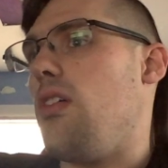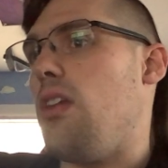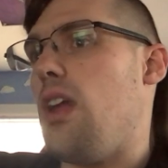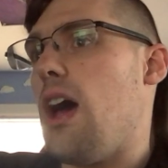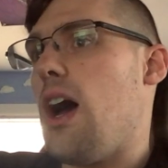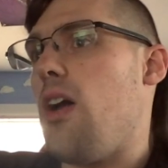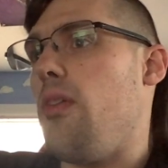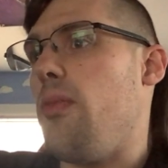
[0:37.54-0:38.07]

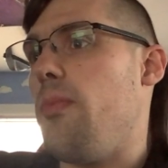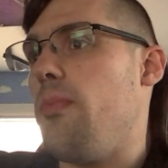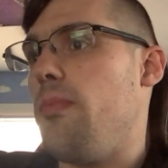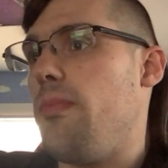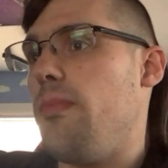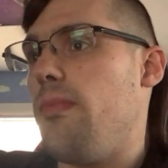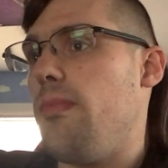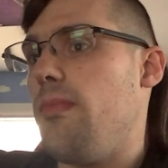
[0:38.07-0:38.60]
now.
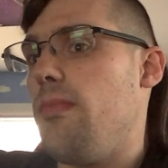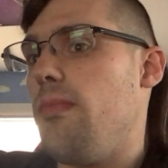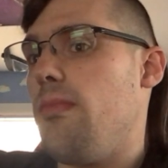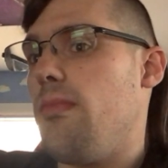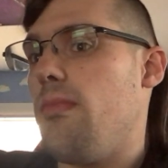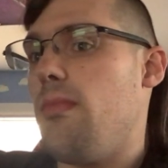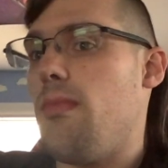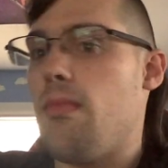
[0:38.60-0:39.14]

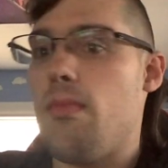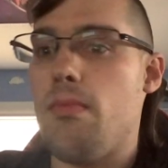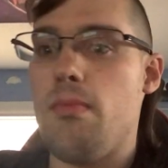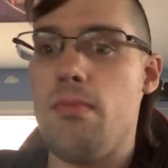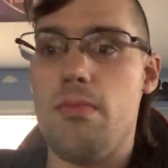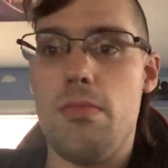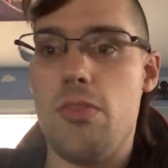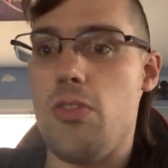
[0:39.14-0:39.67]

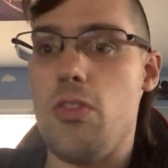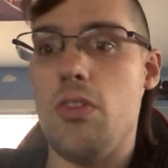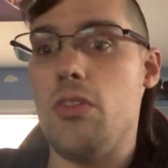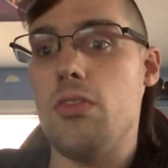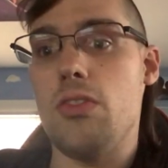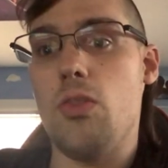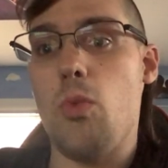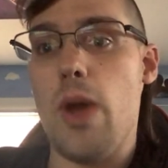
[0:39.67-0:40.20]
Still
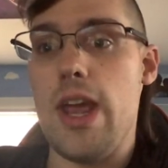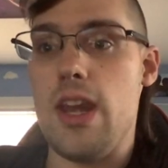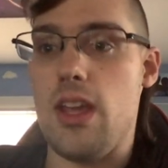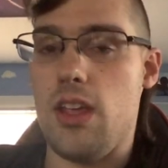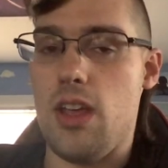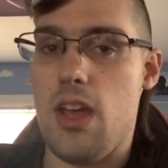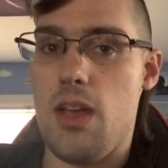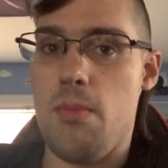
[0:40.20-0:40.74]
in the
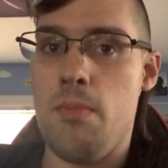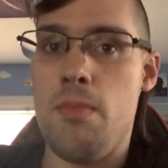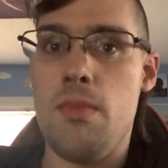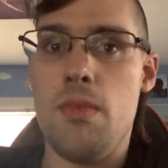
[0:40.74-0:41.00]
waiting game.